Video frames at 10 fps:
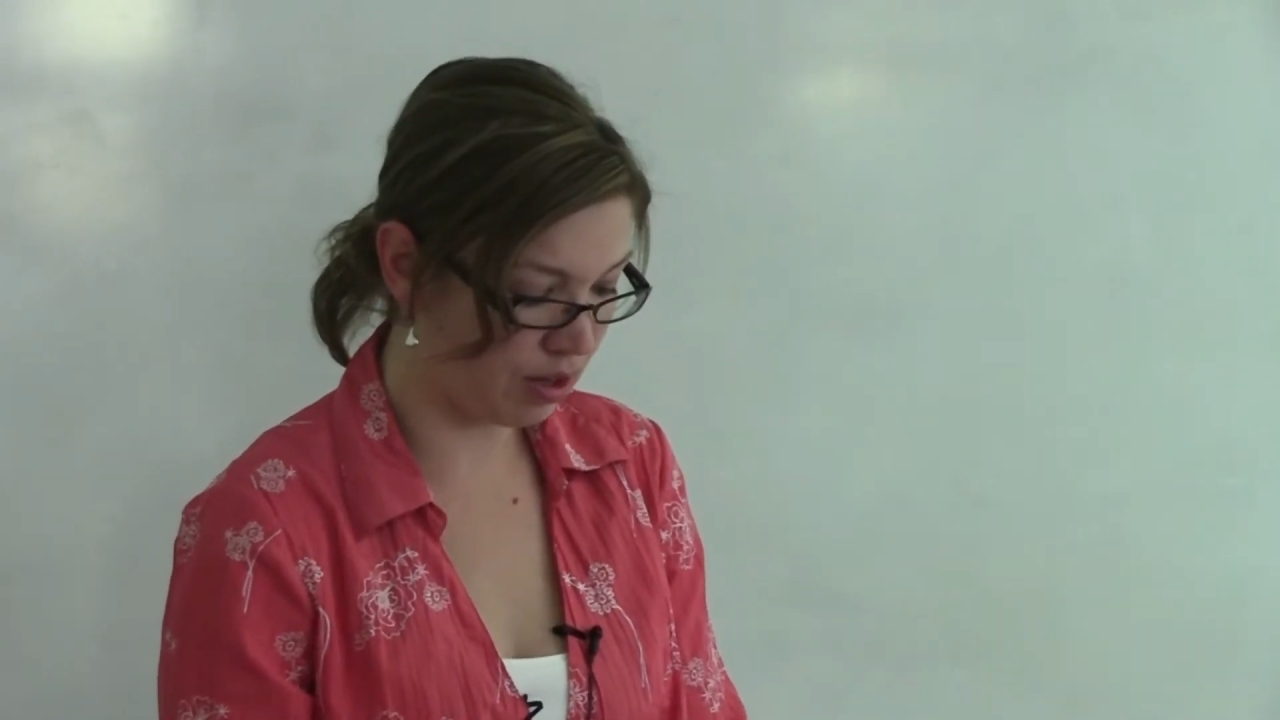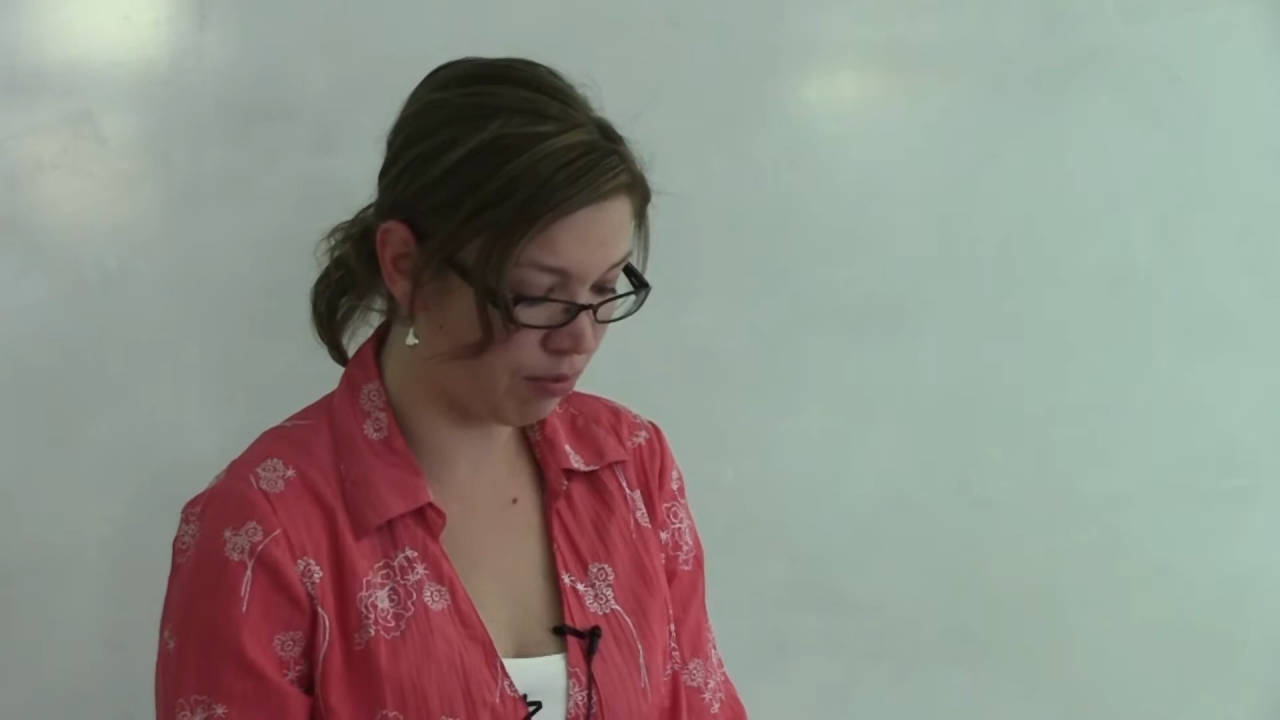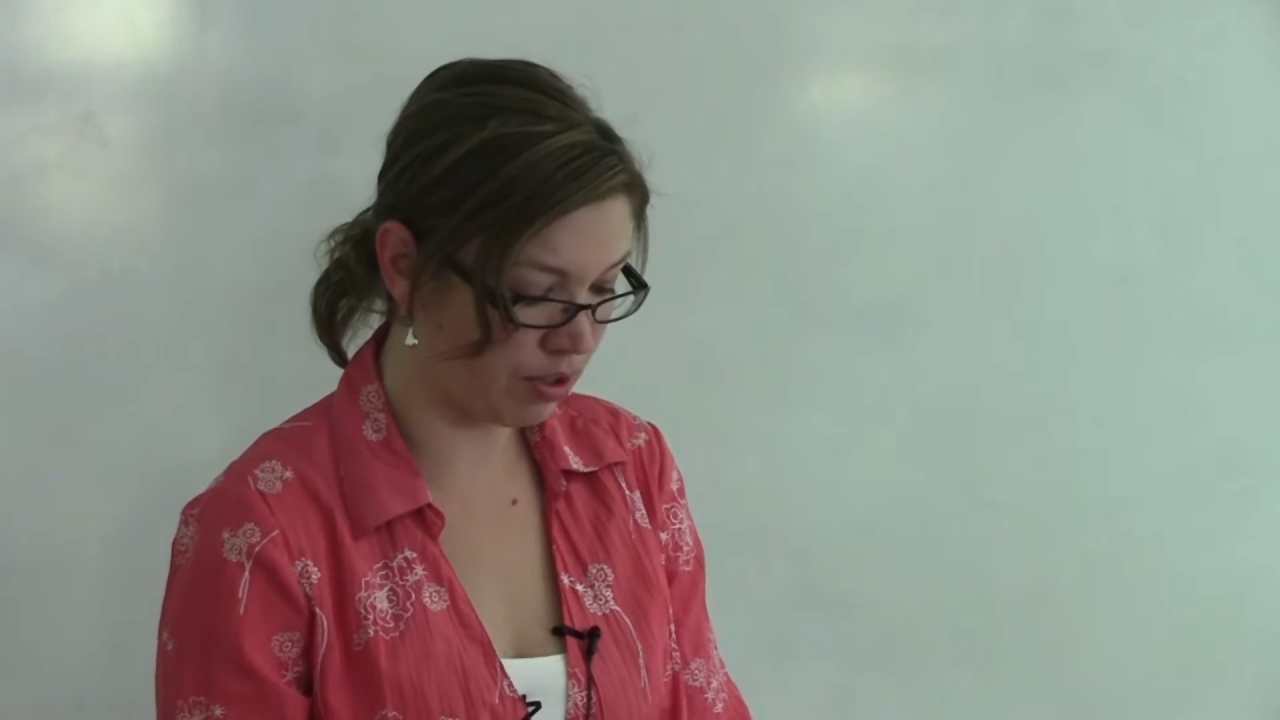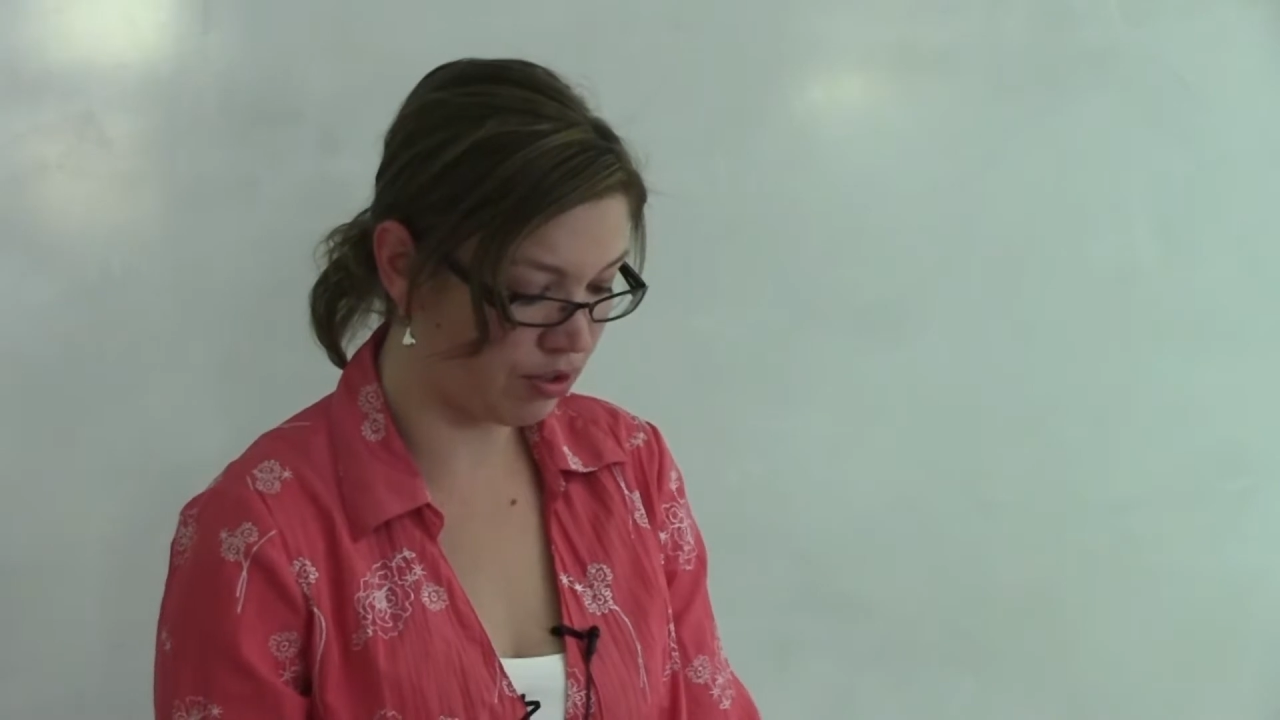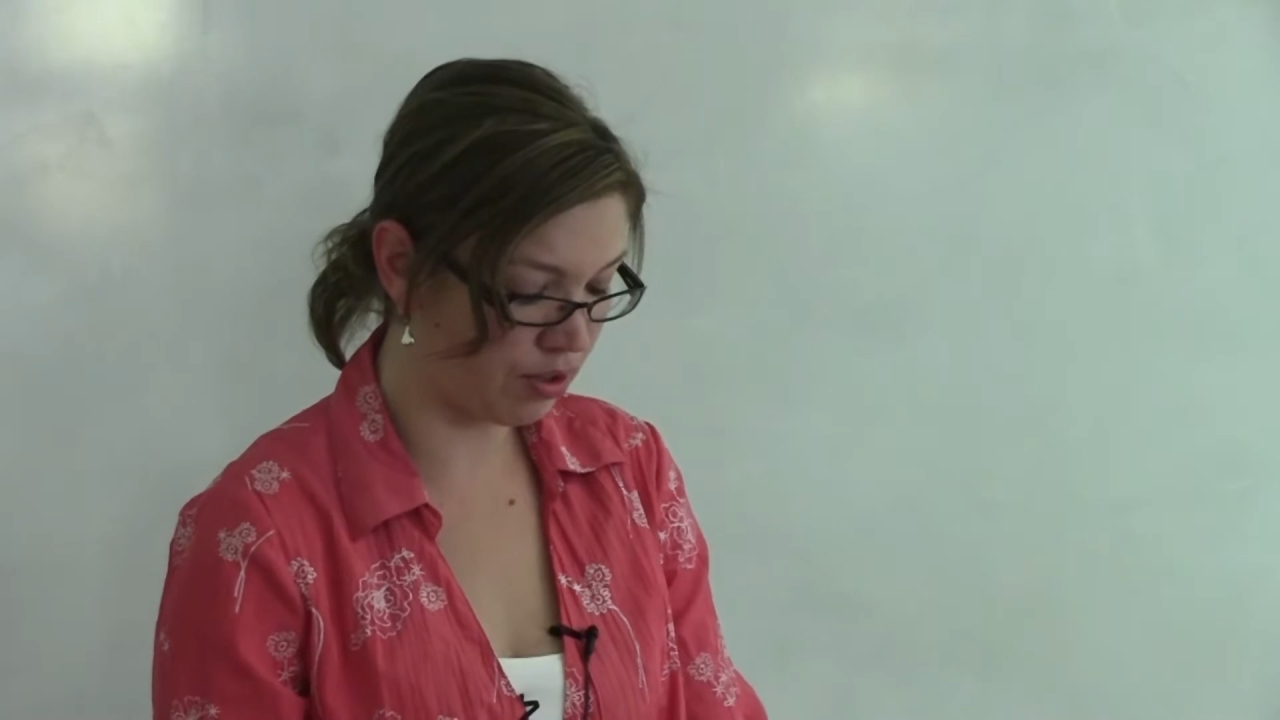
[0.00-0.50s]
I'd read